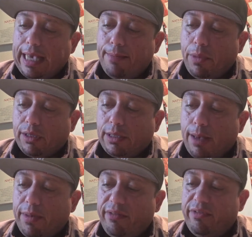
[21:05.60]
and
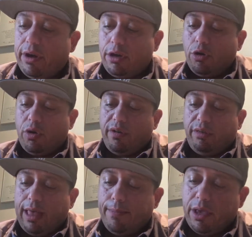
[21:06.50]
balsamic vinegar or
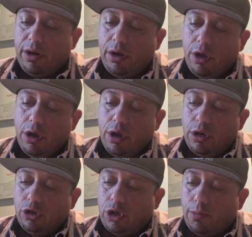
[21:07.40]
lemon,
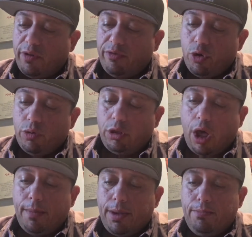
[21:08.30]
summer fruit with
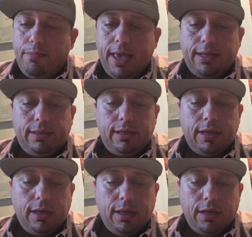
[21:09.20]
lime and mint,
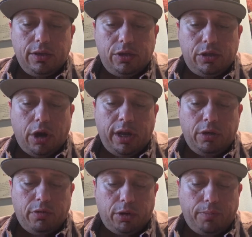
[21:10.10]

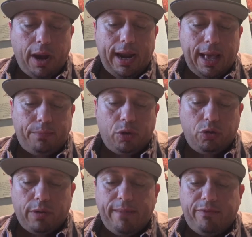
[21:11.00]
stunning grilled pineapple,
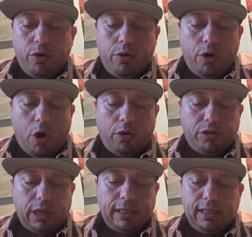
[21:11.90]
grapefruit, orange
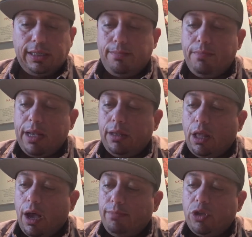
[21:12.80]
slices, and mint
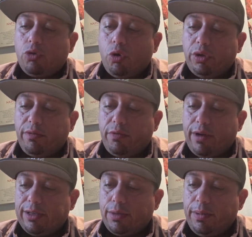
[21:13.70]
lime. These are all different
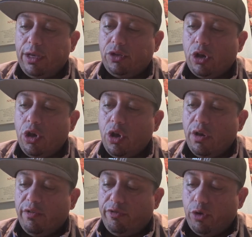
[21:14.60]
recipes.
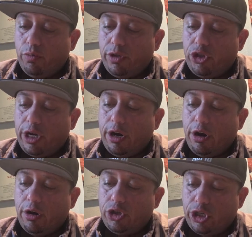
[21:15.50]
Fruit with
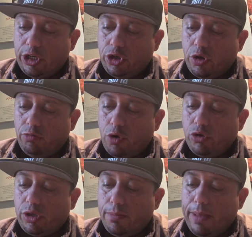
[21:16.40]
ginger,
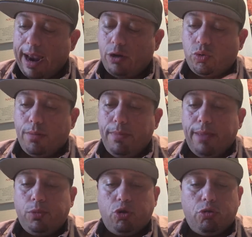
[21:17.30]
roasted pears with
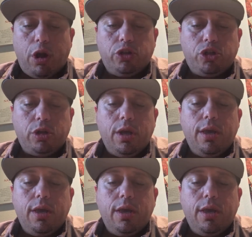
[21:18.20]
maple crunch,